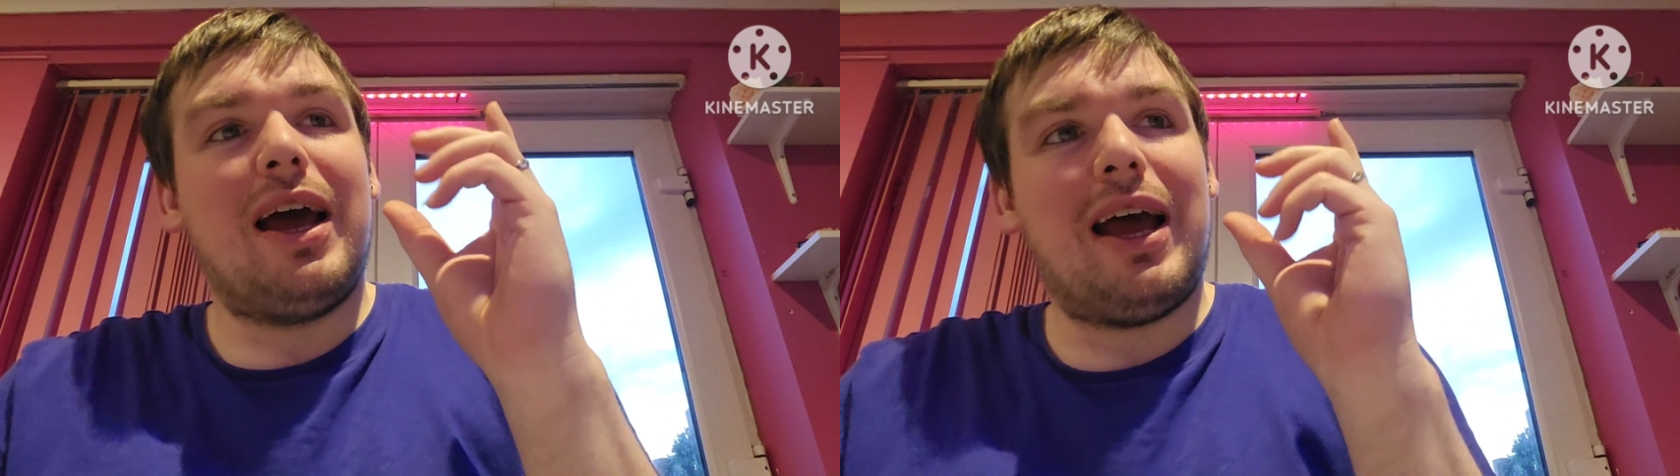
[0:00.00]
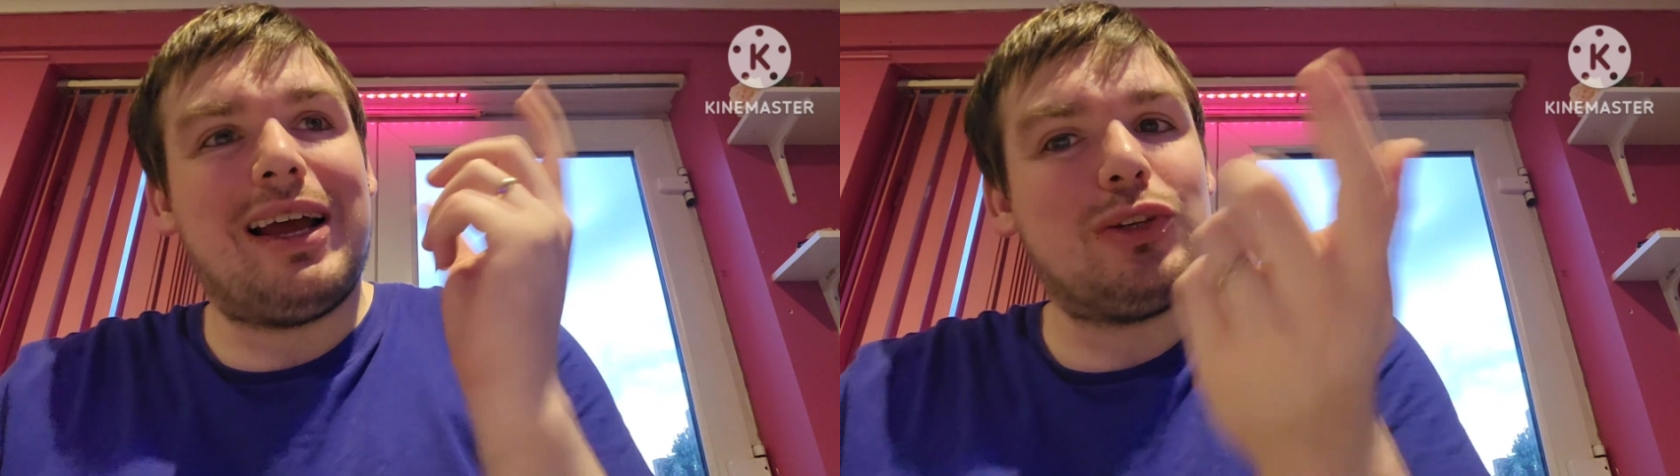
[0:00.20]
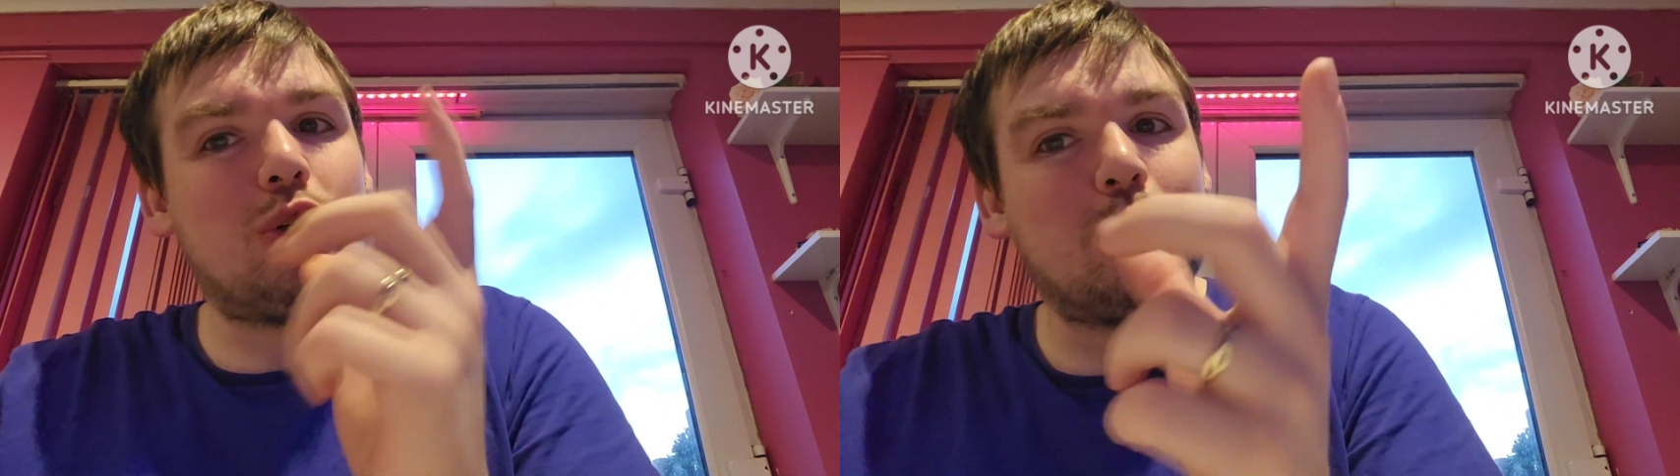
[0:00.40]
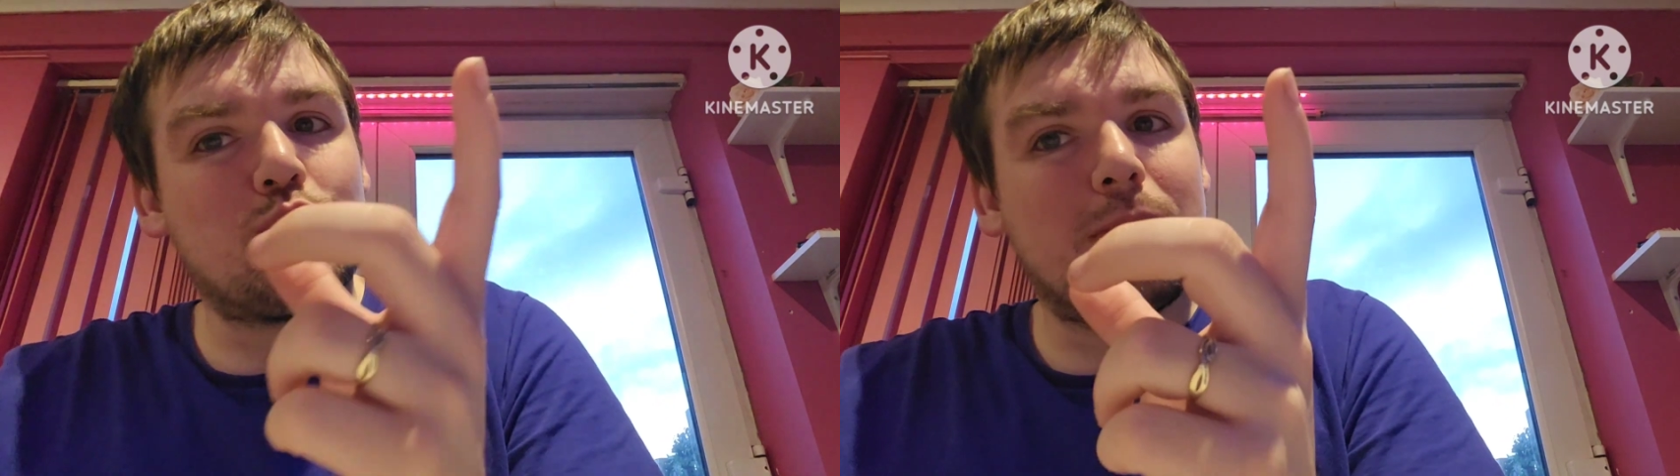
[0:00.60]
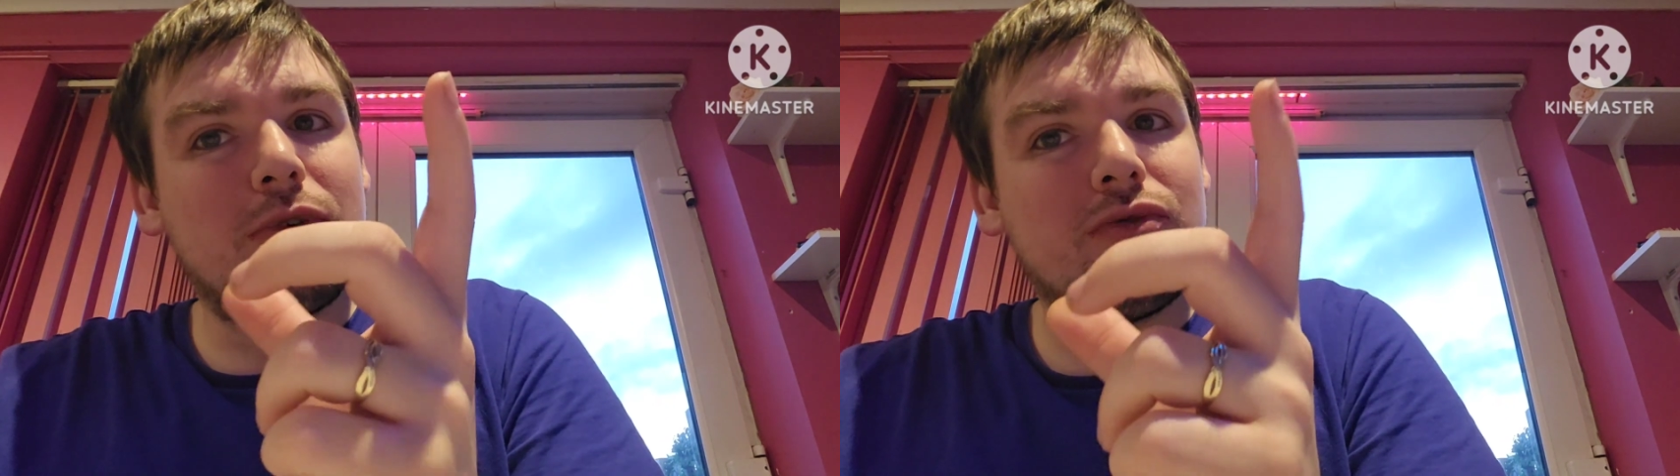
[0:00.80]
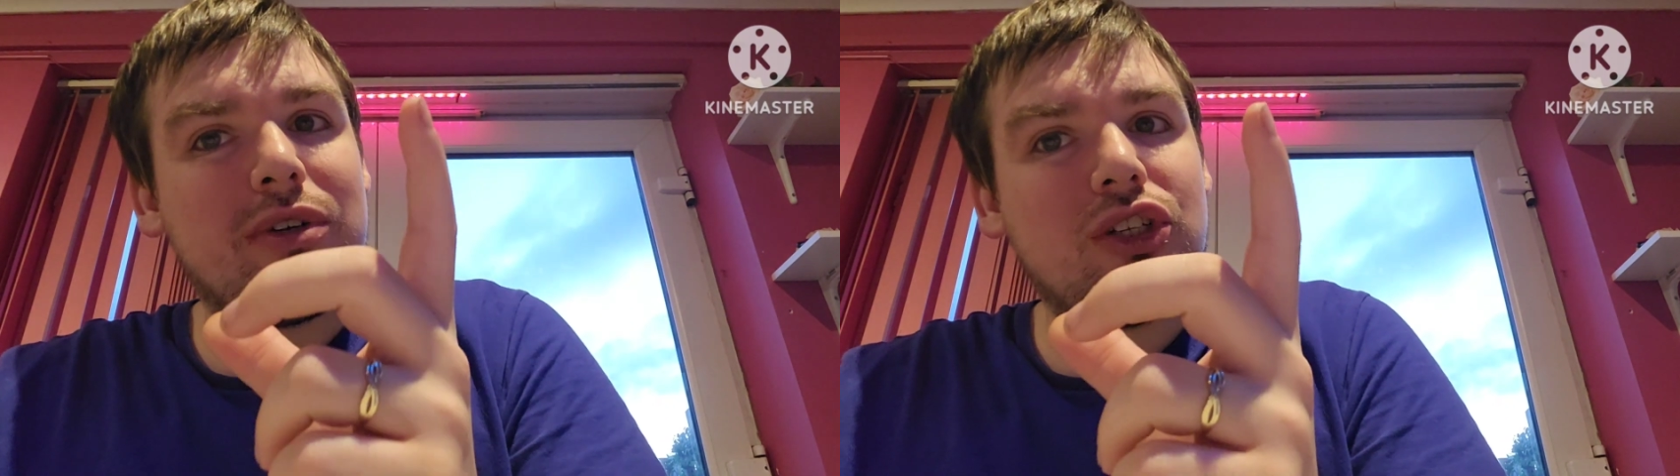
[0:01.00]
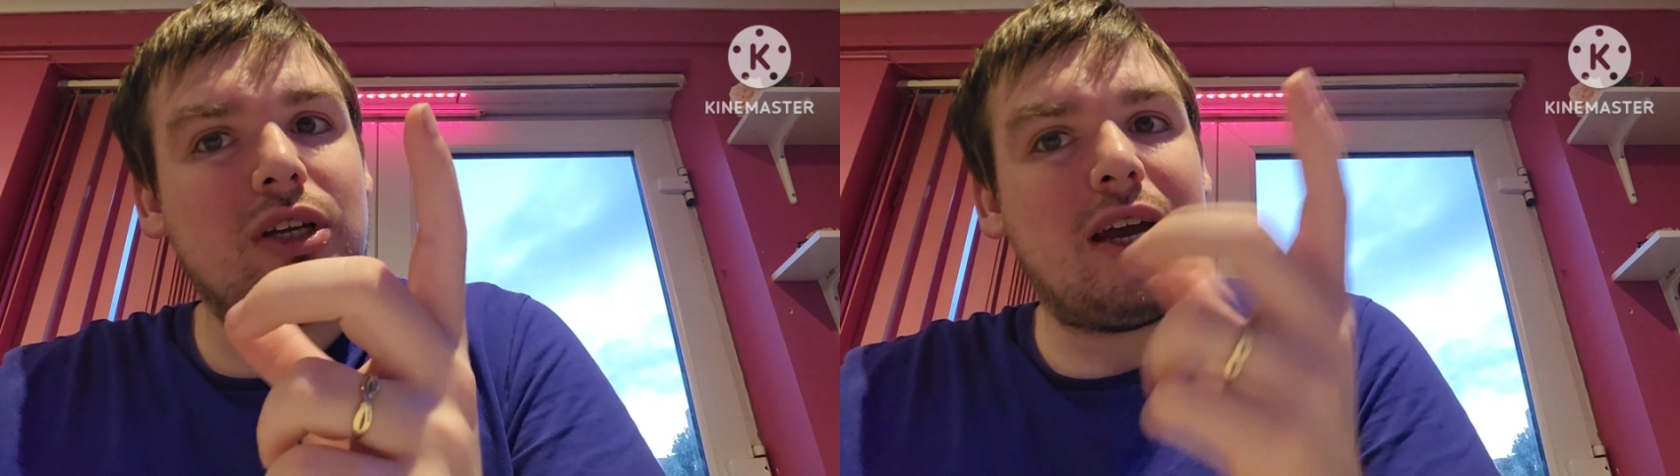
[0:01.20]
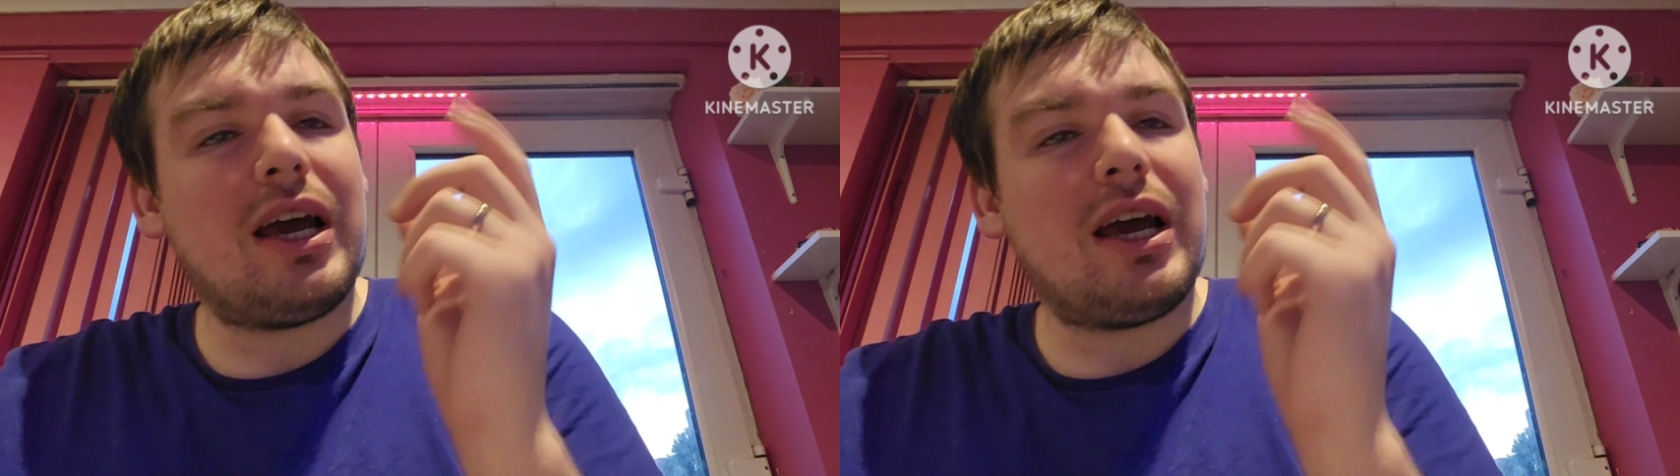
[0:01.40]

I don't know which one I'm going to read yet